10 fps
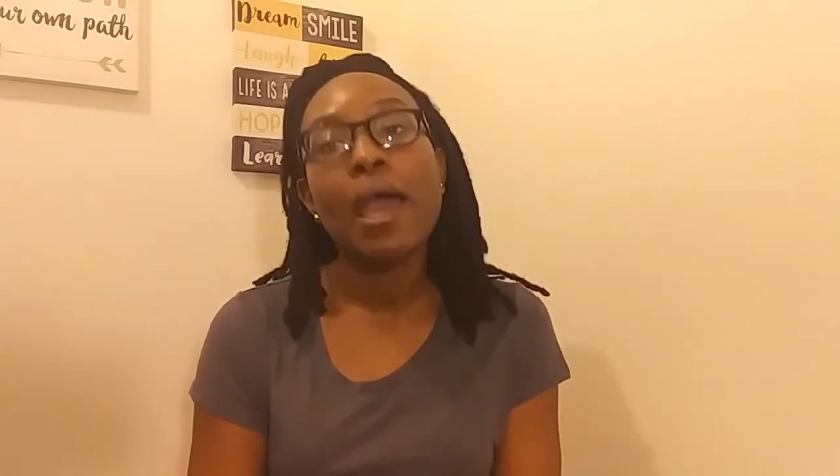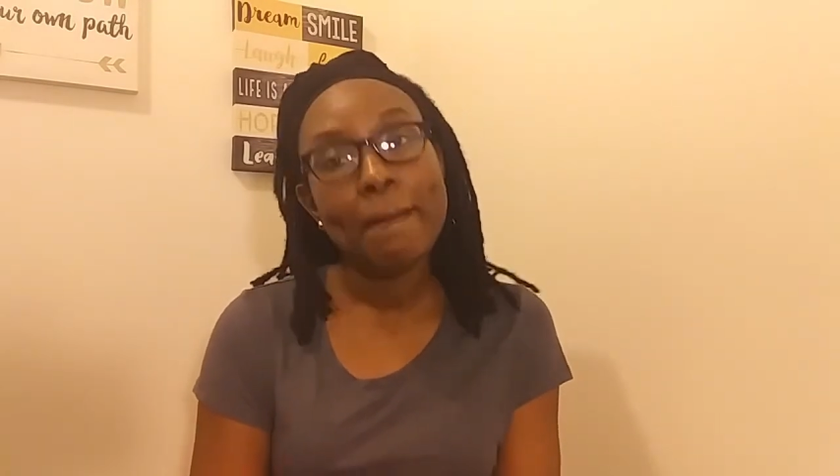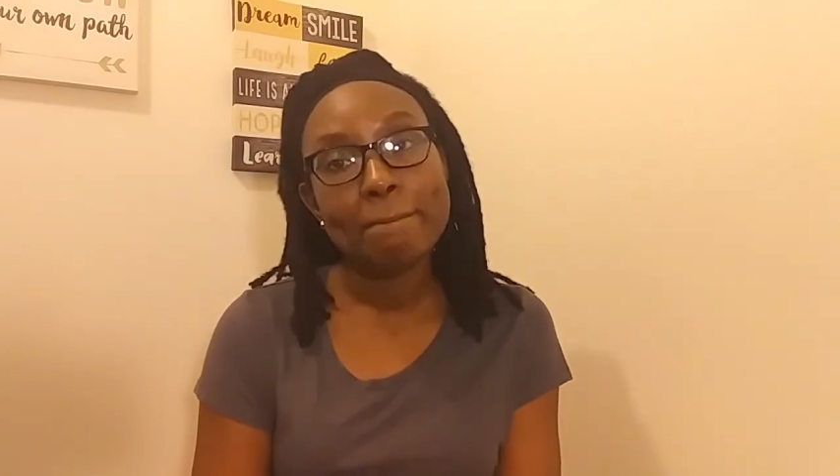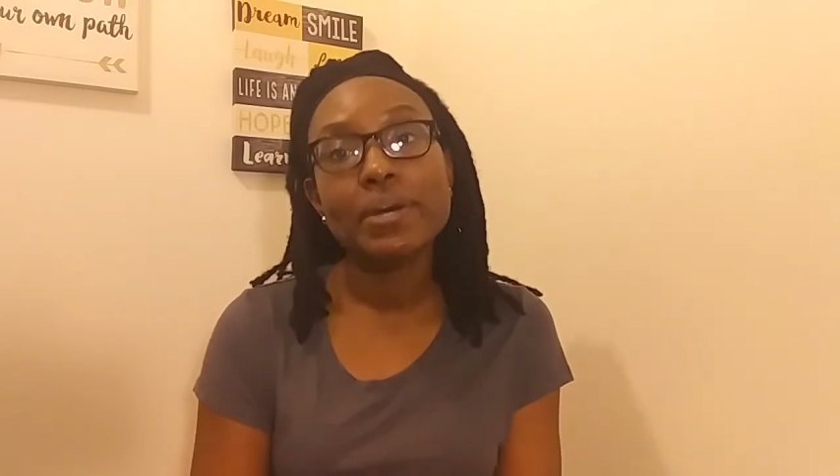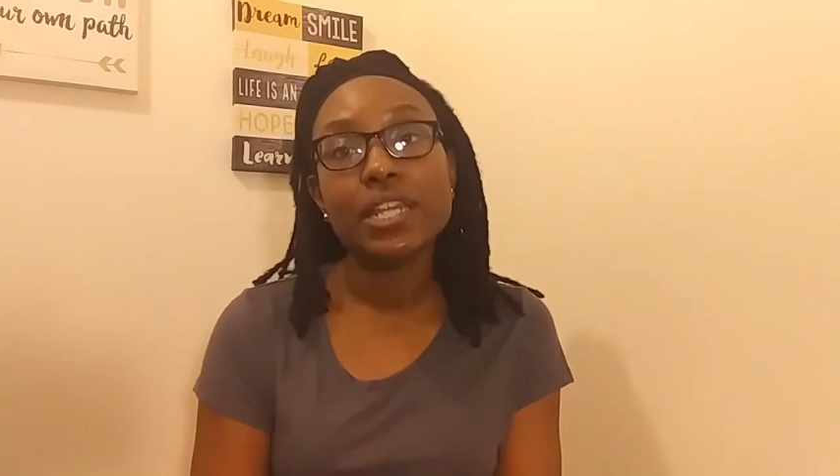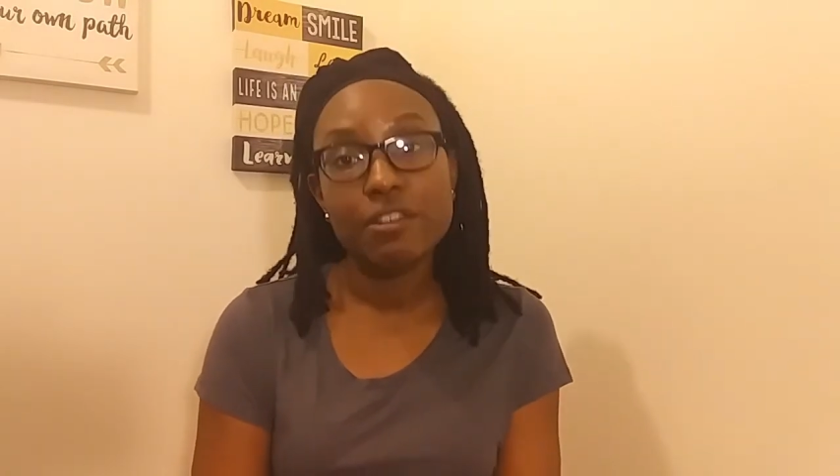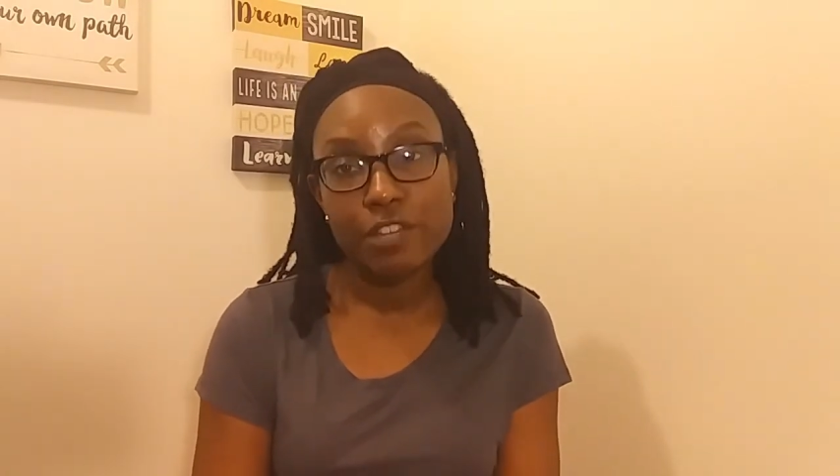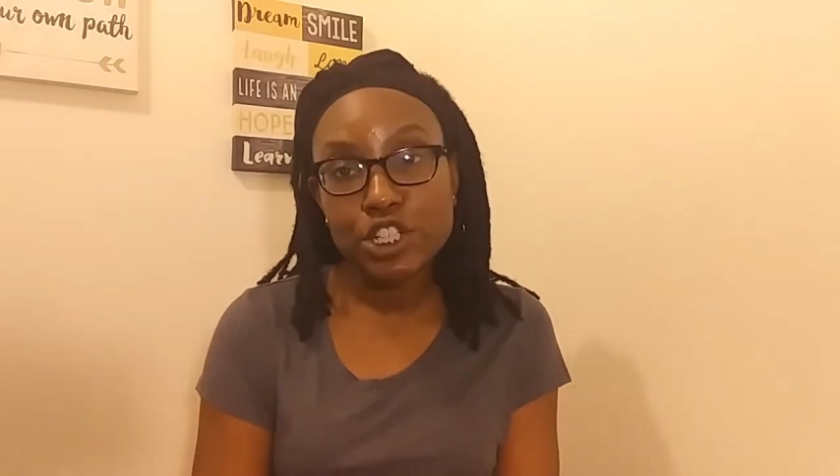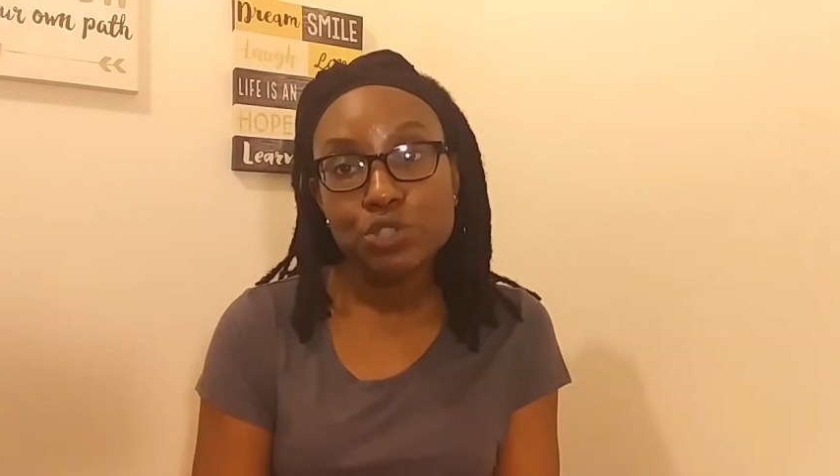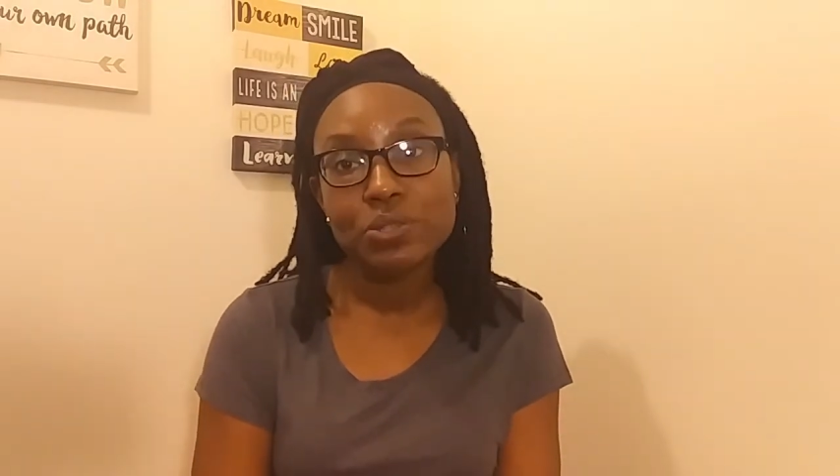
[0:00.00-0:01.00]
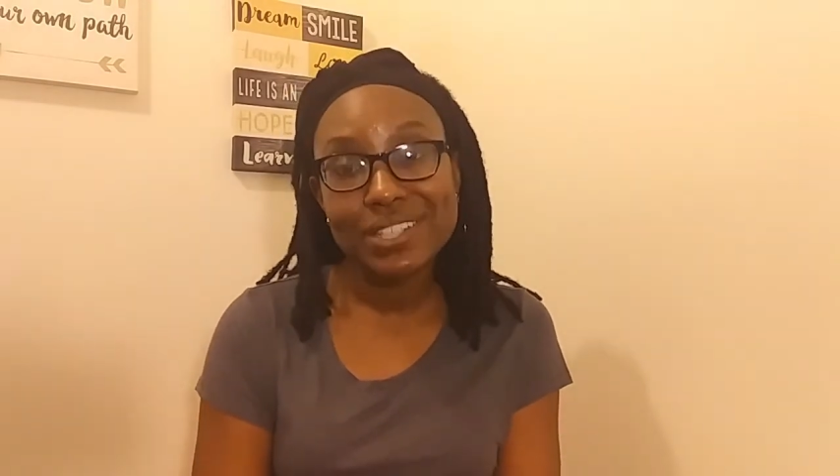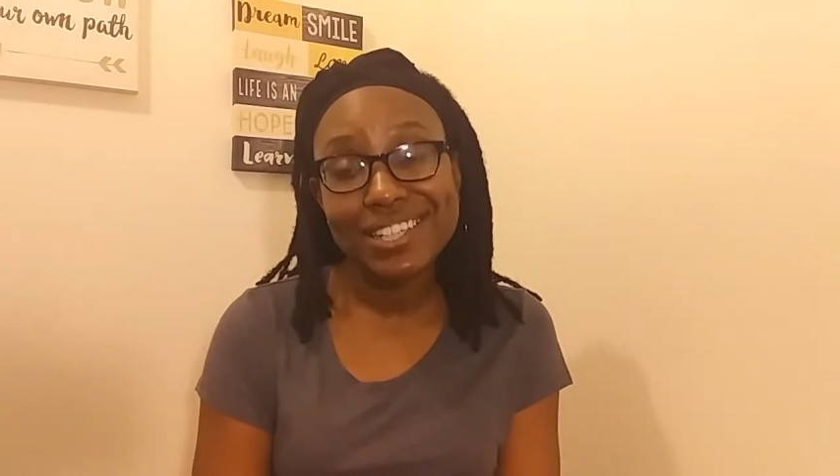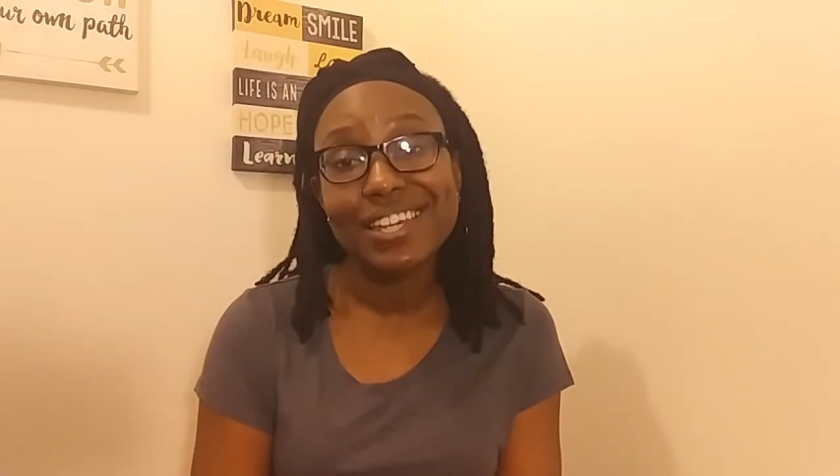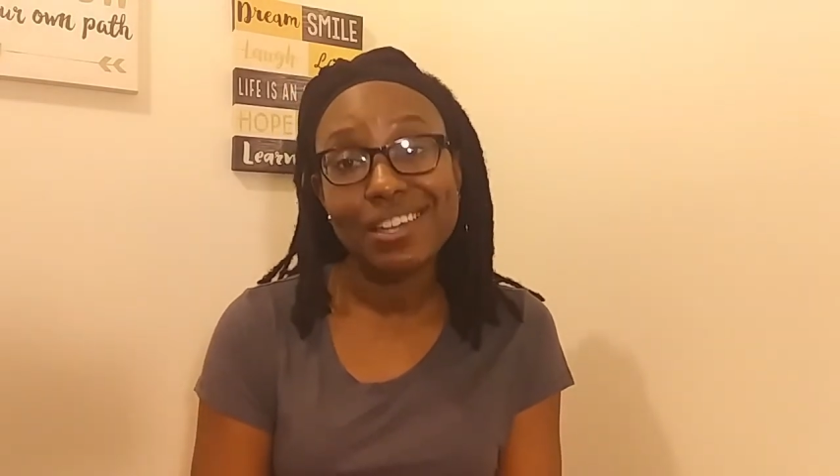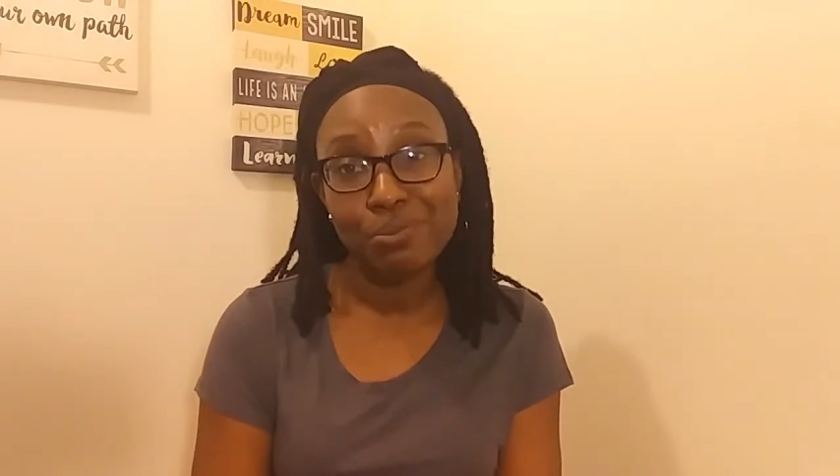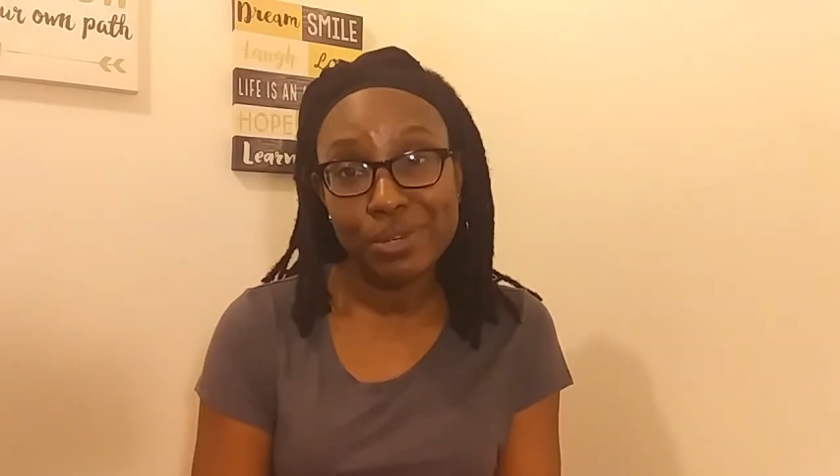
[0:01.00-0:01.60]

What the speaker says: but eventually it